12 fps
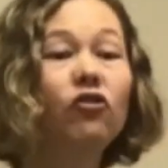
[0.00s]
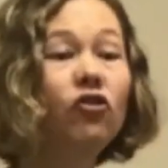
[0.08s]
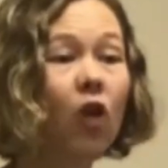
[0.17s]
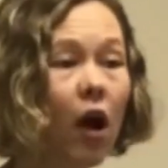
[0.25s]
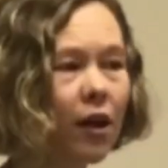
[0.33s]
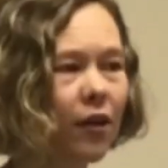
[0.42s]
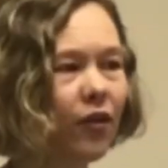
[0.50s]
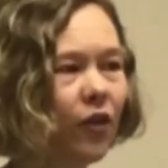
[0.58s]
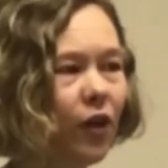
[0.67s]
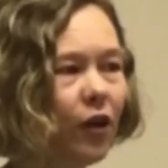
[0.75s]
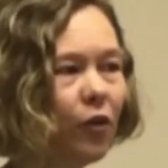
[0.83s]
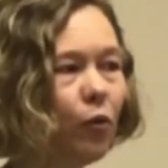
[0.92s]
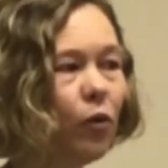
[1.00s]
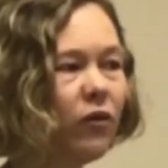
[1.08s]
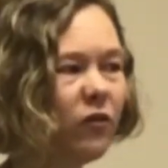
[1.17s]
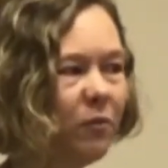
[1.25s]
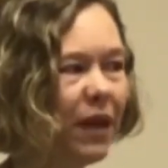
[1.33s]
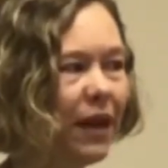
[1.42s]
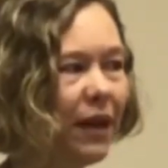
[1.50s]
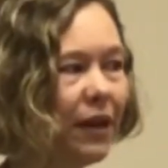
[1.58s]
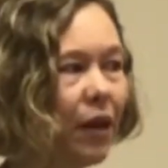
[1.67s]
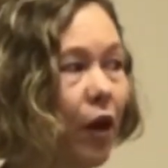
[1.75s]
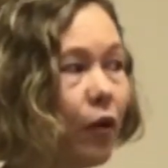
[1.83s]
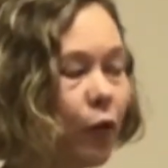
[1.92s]
Jonathan would have
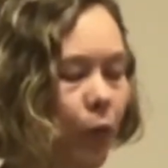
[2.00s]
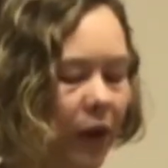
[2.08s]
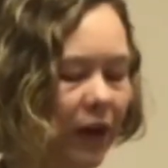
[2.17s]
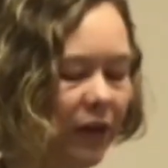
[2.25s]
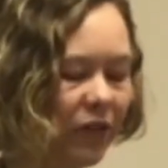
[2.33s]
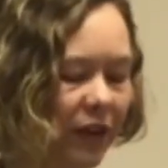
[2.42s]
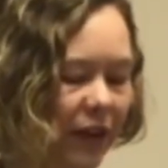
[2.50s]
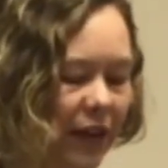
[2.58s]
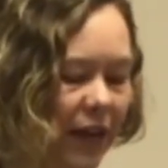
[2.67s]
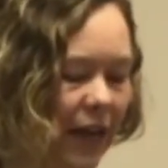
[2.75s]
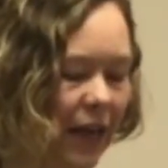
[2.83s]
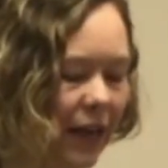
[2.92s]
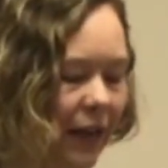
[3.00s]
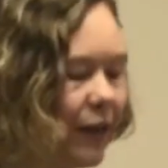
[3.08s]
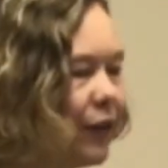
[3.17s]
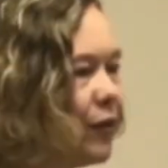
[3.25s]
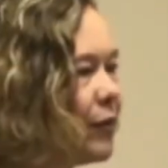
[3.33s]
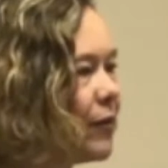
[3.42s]
made a great king.